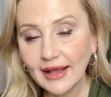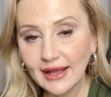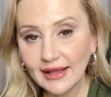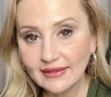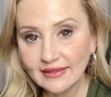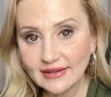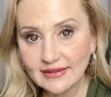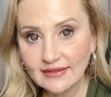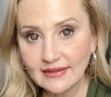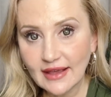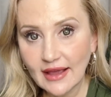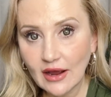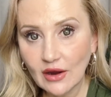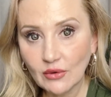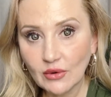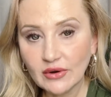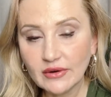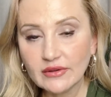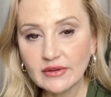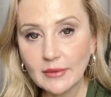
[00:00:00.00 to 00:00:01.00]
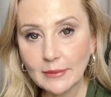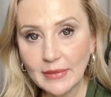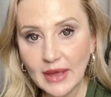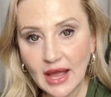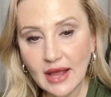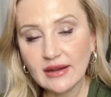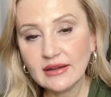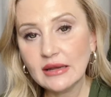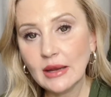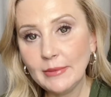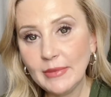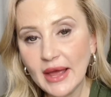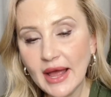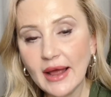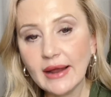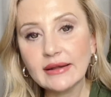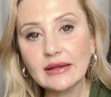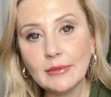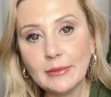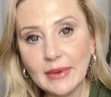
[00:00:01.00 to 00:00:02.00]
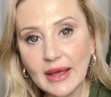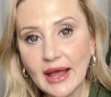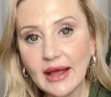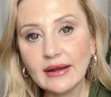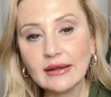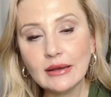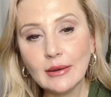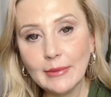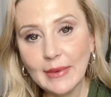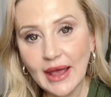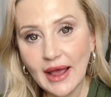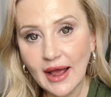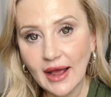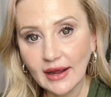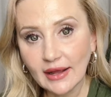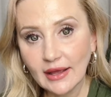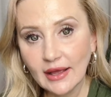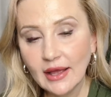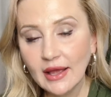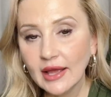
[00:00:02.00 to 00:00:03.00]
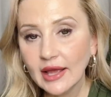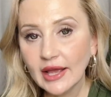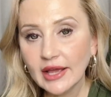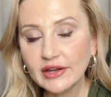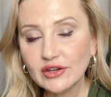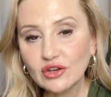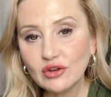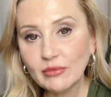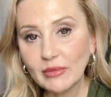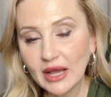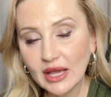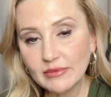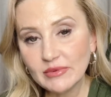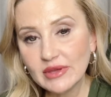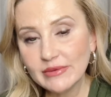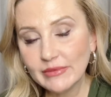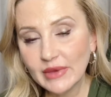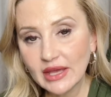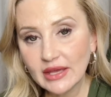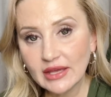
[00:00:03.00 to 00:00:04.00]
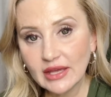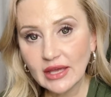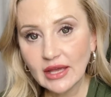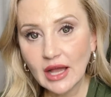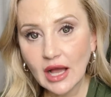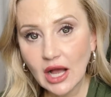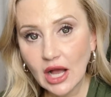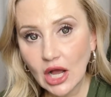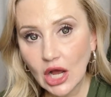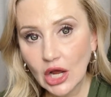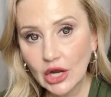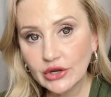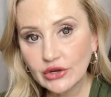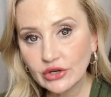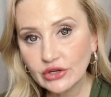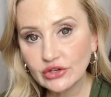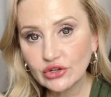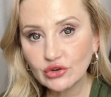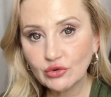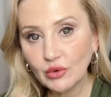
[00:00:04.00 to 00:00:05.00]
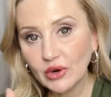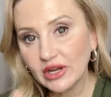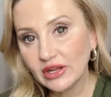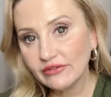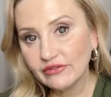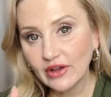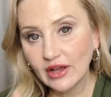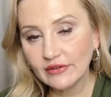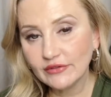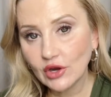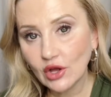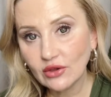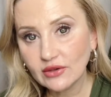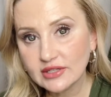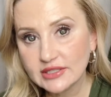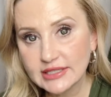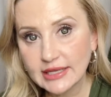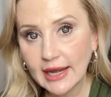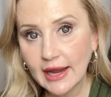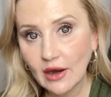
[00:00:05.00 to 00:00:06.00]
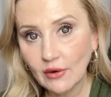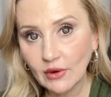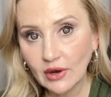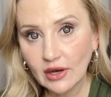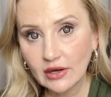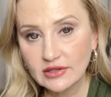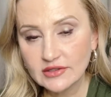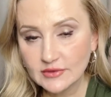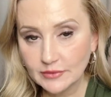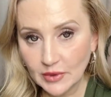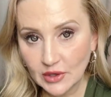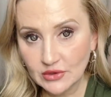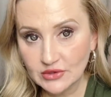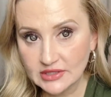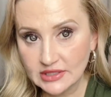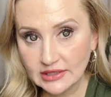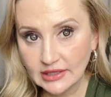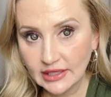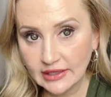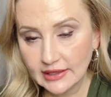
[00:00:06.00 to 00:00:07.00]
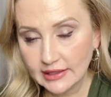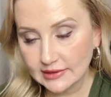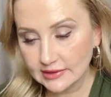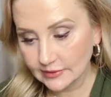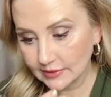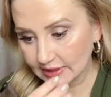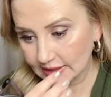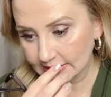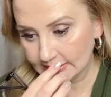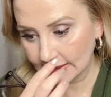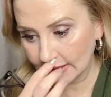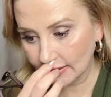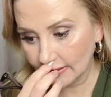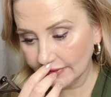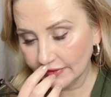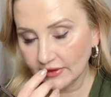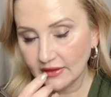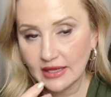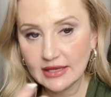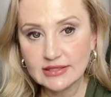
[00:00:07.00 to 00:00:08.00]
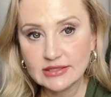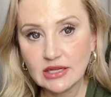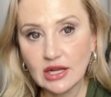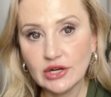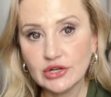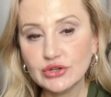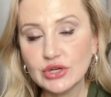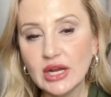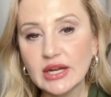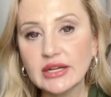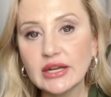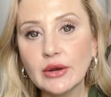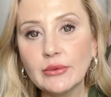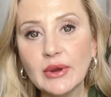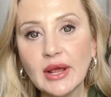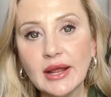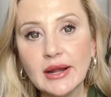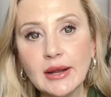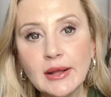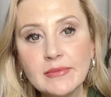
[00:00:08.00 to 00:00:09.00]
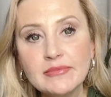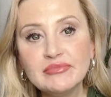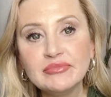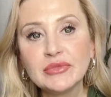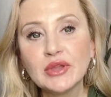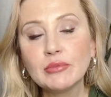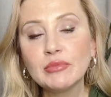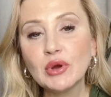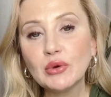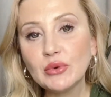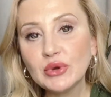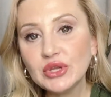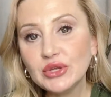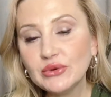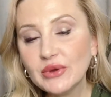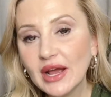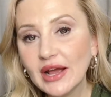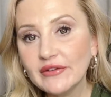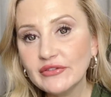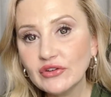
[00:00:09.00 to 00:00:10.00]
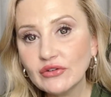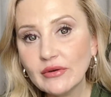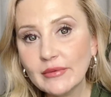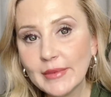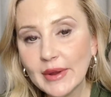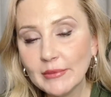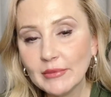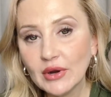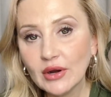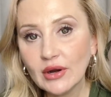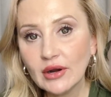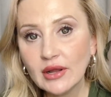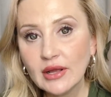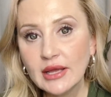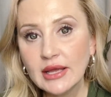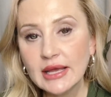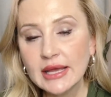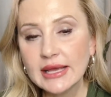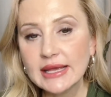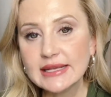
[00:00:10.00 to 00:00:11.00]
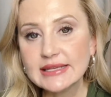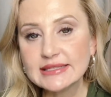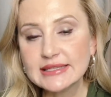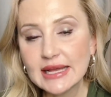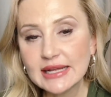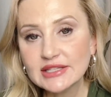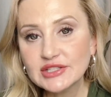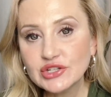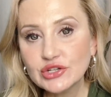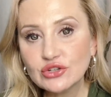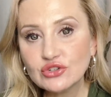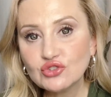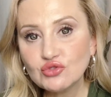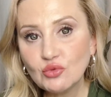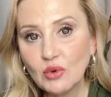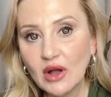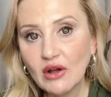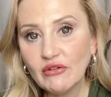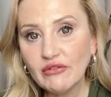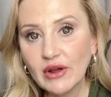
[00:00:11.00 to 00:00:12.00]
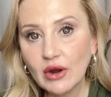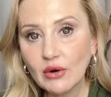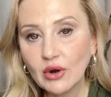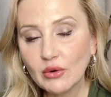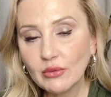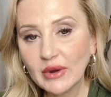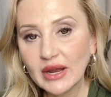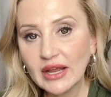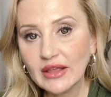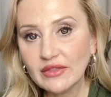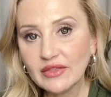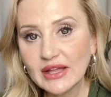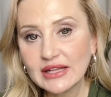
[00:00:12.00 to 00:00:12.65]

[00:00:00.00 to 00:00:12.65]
Endless hours, back to back to back to back, and you might be making $125 an hour. Supposedly, that's what it said on the last contract I read. But what you have to remember is that's your 12-hour rate.